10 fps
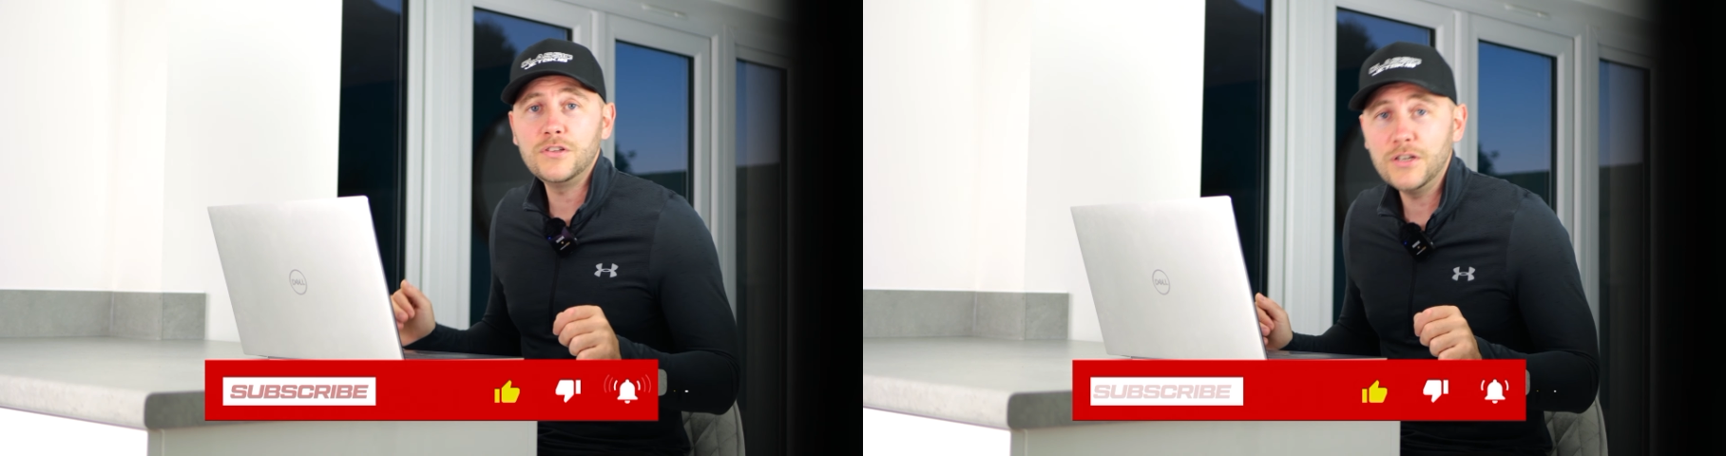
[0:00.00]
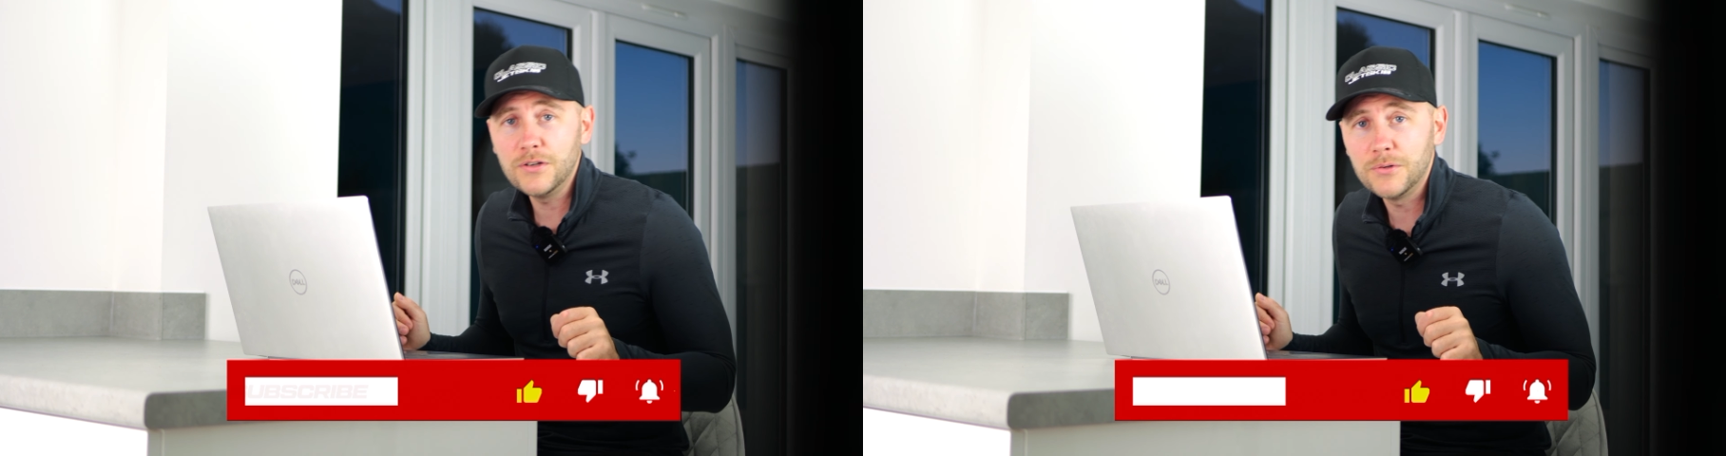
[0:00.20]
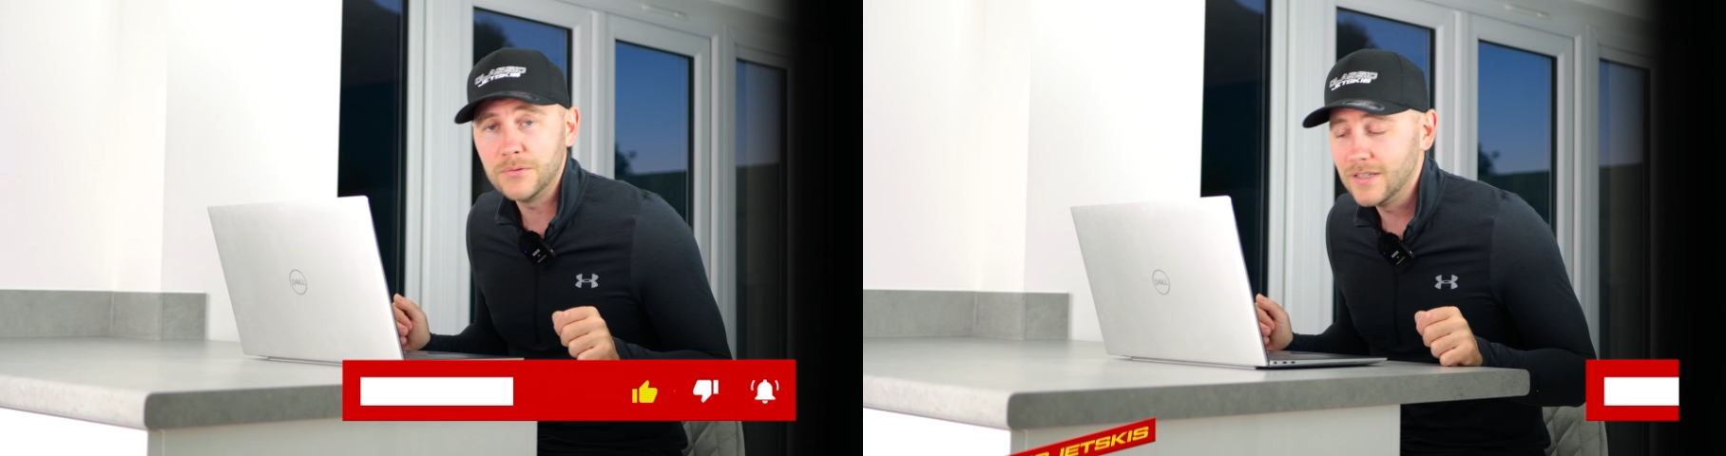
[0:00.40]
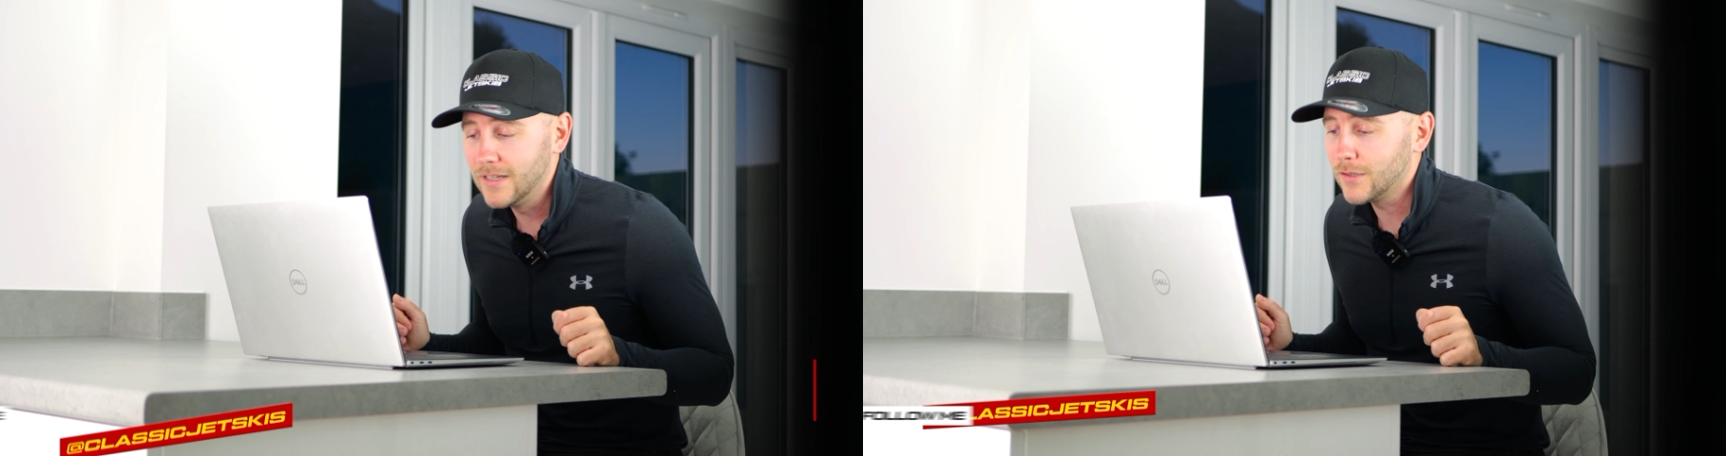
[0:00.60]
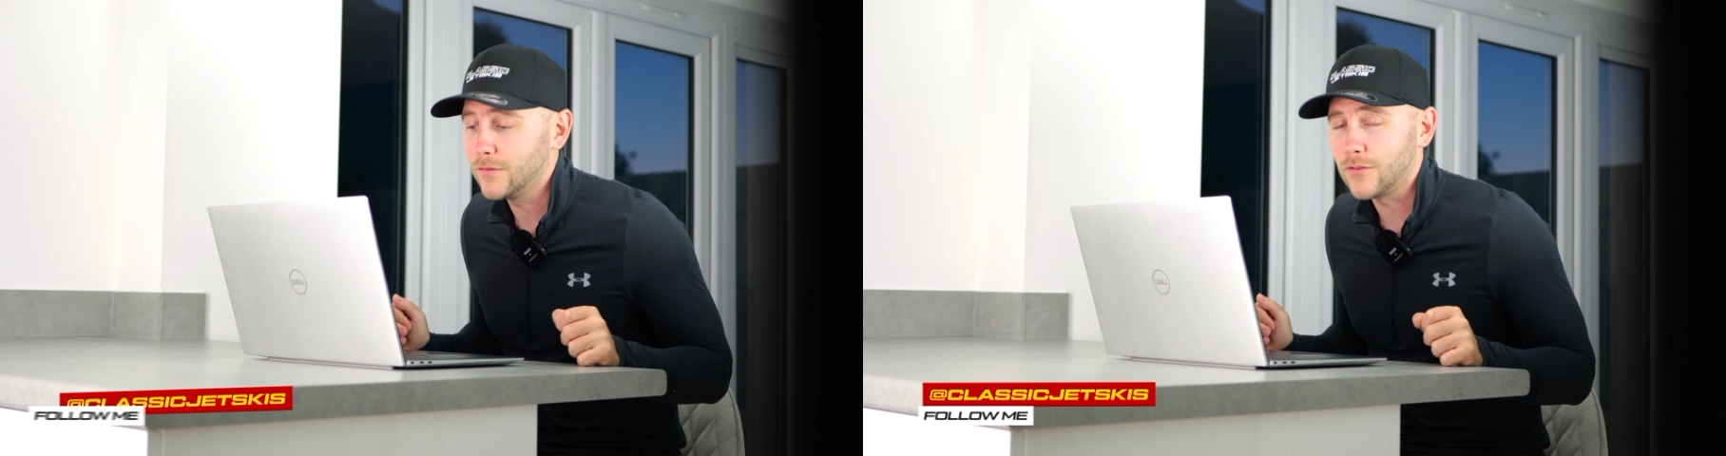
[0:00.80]
new,
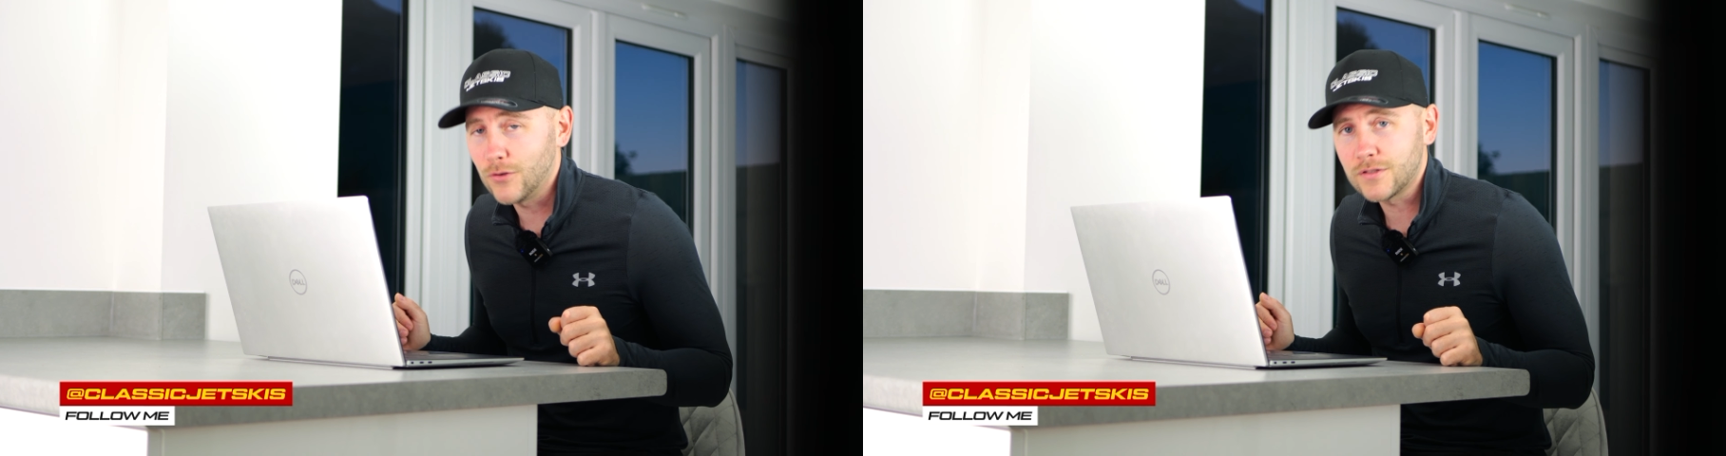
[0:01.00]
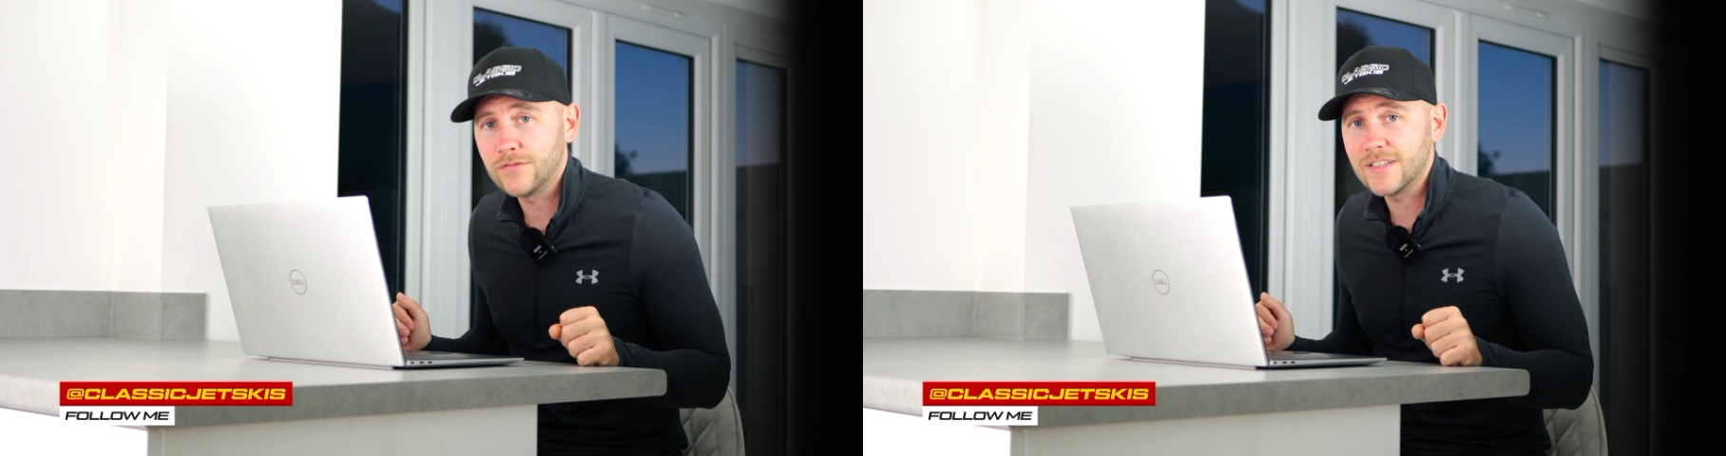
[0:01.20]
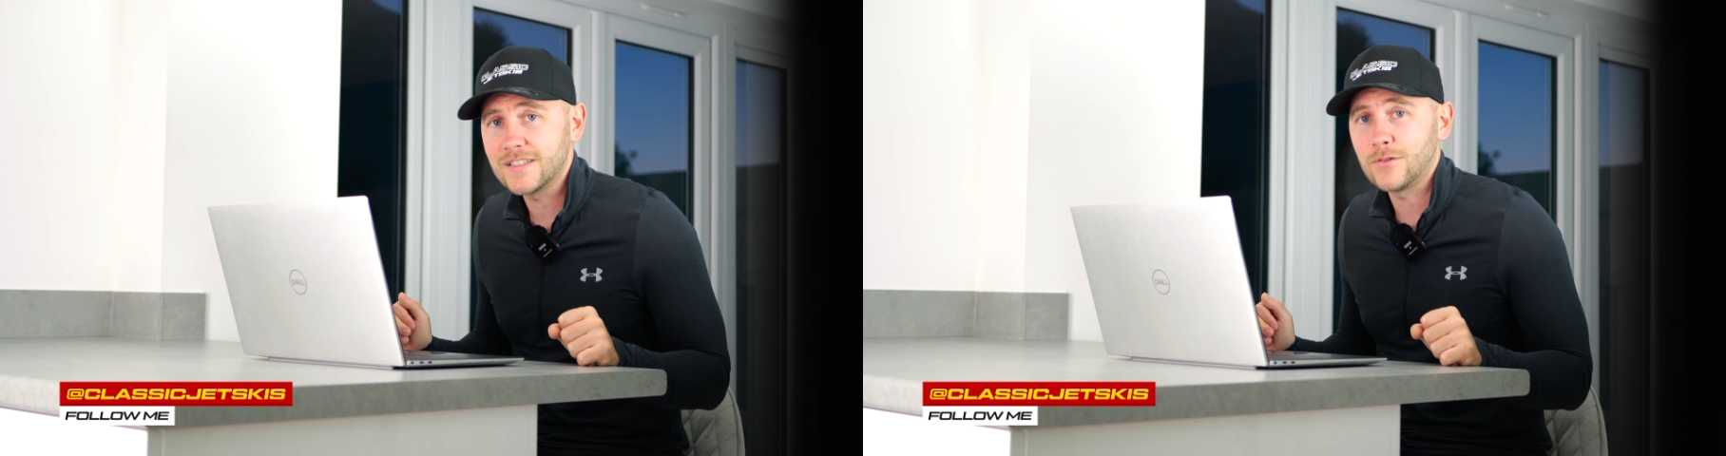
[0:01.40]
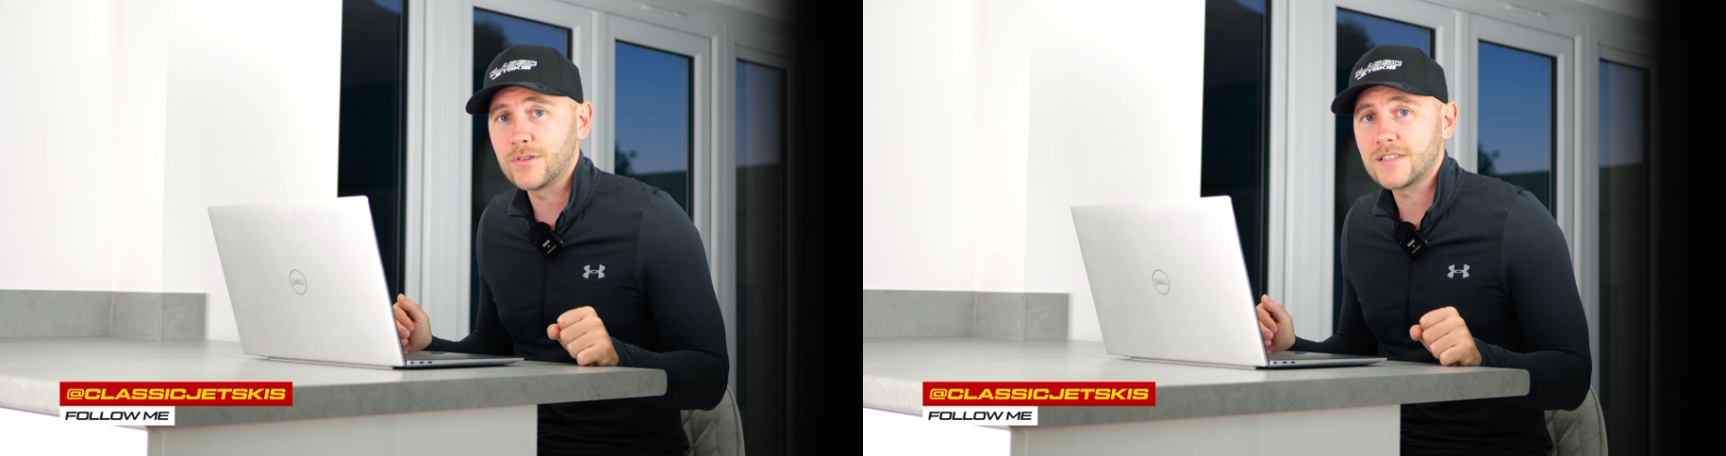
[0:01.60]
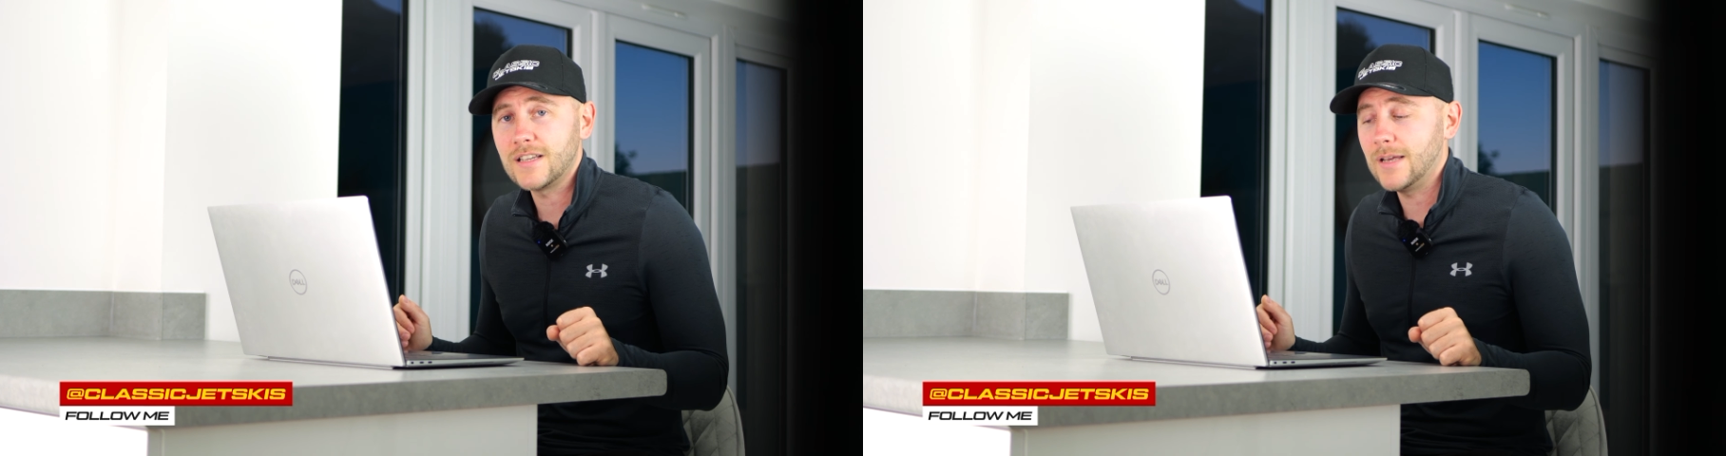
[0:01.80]
the philosophy's still
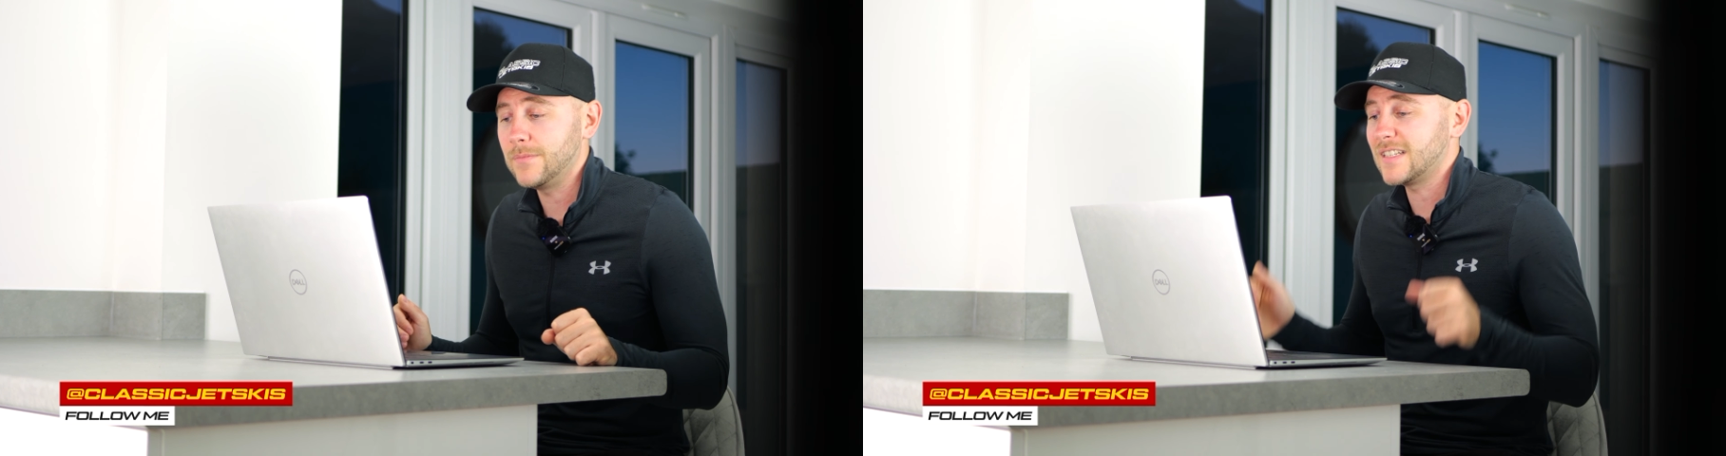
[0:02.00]
the same.